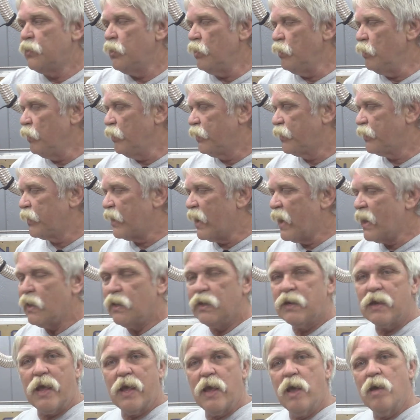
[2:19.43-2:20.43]
to
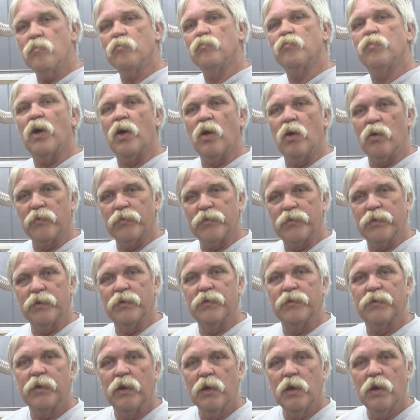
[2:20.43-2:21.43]
send
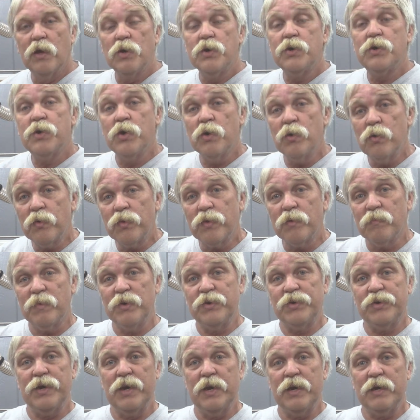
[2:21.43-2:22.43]
impulses to the
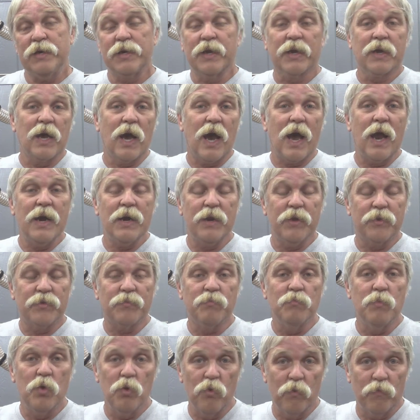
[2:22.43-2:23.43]
machine to guide
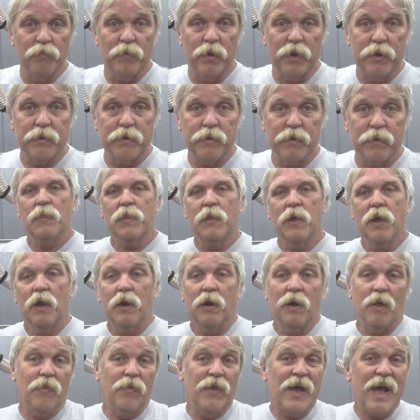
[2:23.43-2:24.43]
its movement.
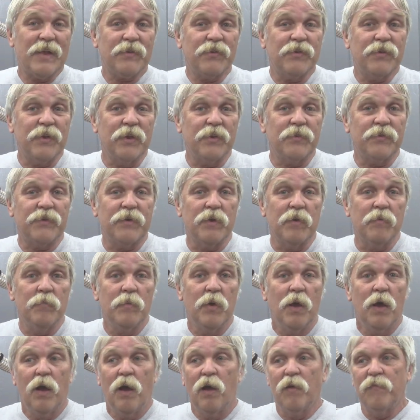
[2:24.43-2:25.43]
Now, that
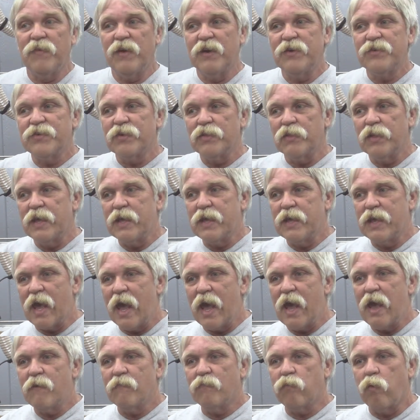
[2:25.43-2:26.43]
system eventually
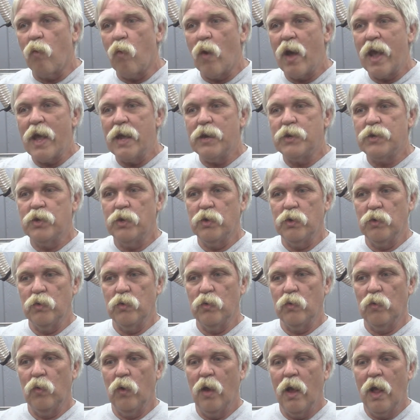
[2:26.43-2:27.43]
gave way
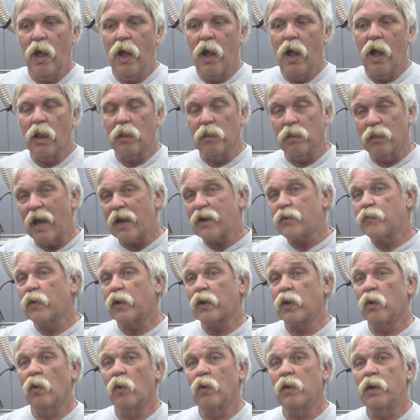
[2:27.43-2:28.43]
to
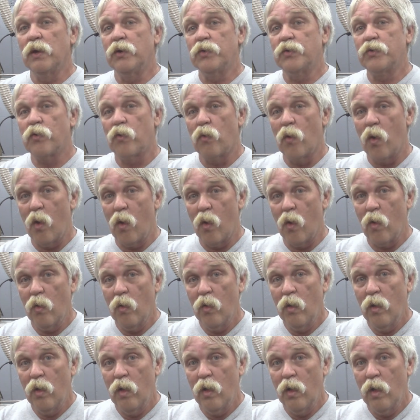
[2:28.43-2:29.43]
electrical
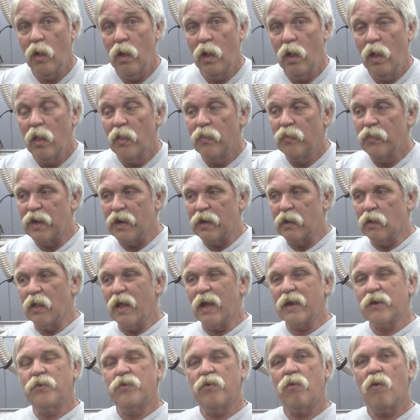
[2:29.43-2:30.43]
control, then
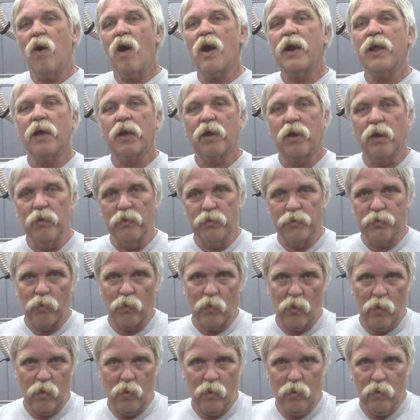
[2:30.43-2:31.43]
electronic
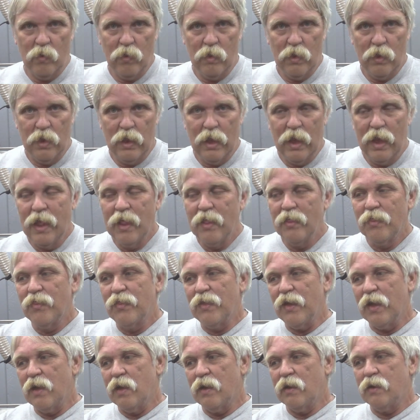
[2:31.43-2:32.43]
control,
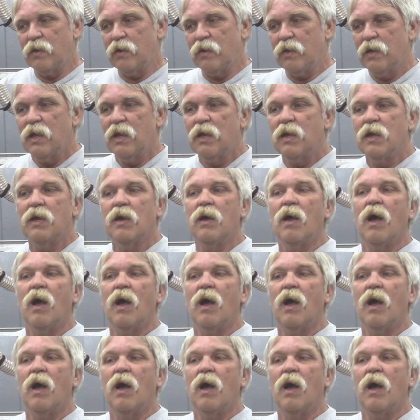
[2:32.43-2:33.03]
then